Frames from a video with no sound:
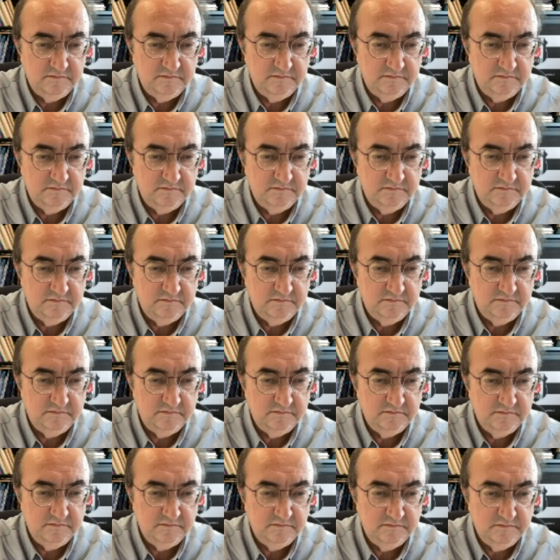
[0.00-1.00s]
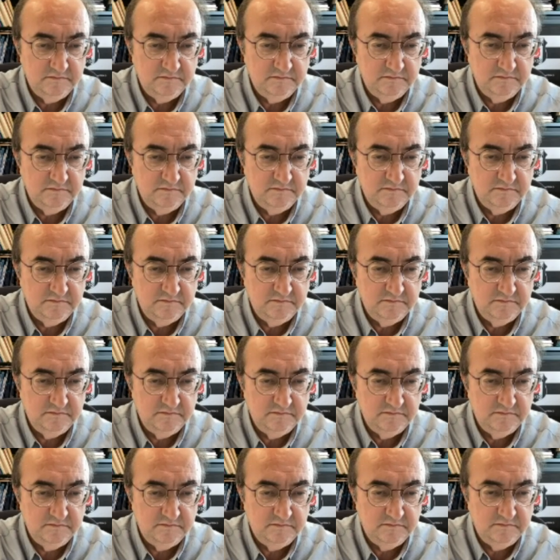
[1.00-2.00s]

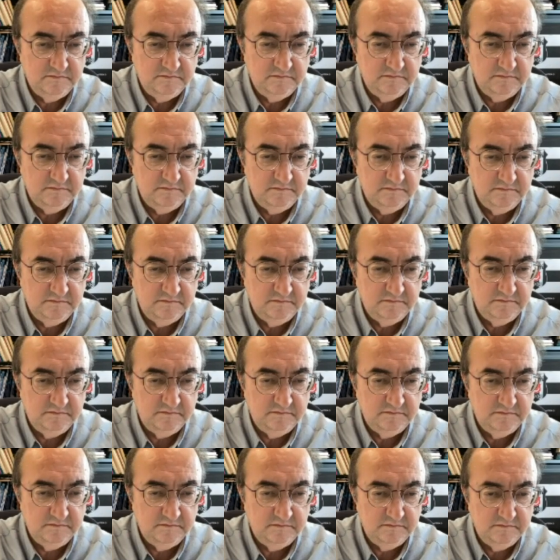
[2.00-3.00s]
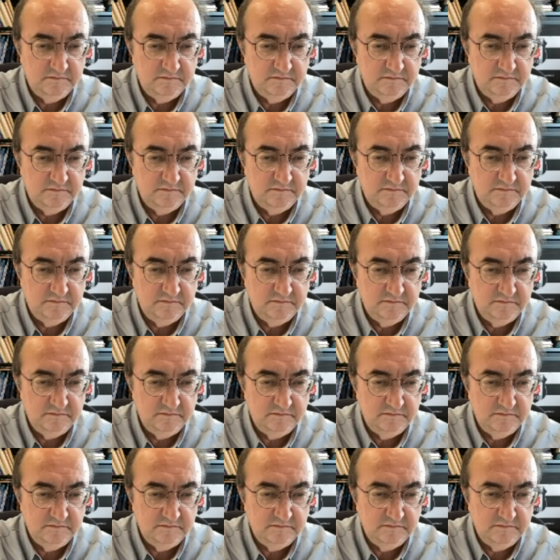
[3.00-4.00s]

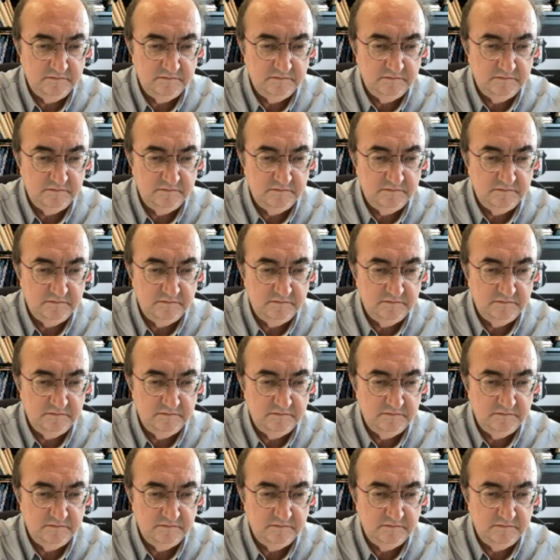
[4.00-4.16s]
No words are spoken by the person on screen.